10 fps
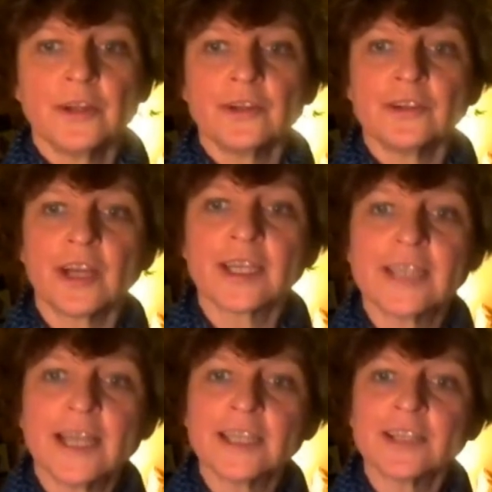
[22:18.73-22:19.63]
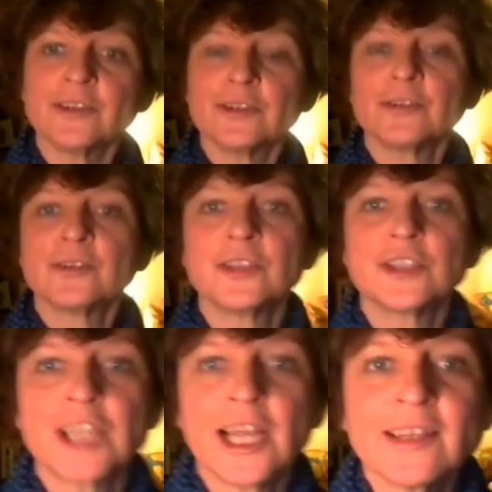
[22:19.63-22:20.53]
So I'd like you to
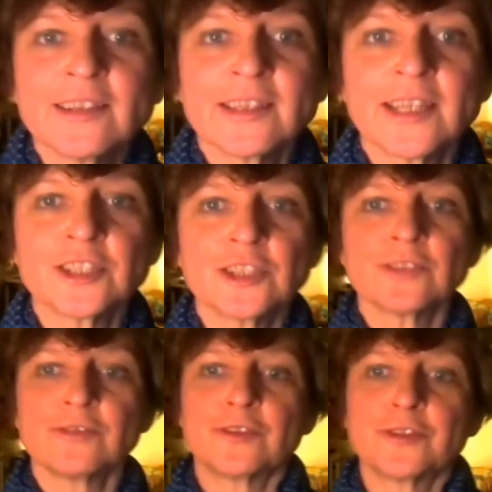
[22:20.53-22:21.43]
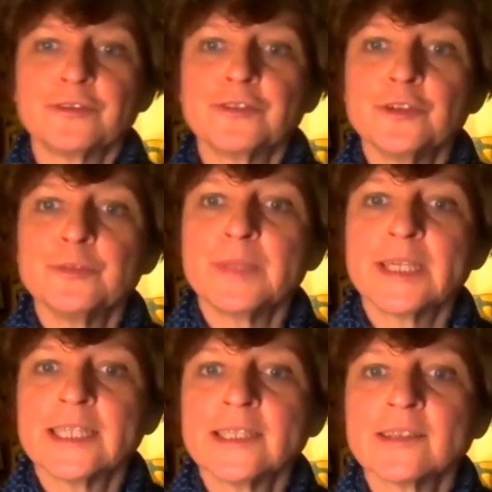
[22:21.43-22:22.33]
suggest that just for a few
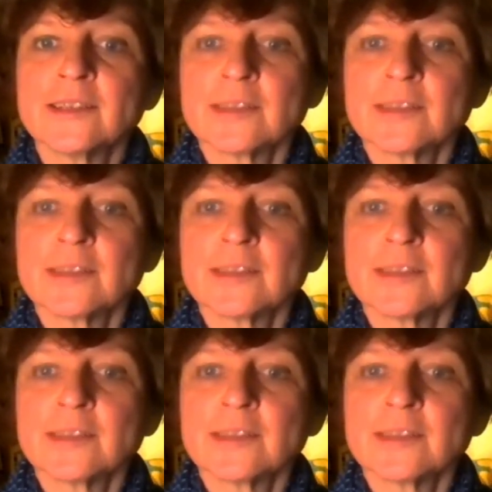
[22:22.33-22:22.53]
minutes,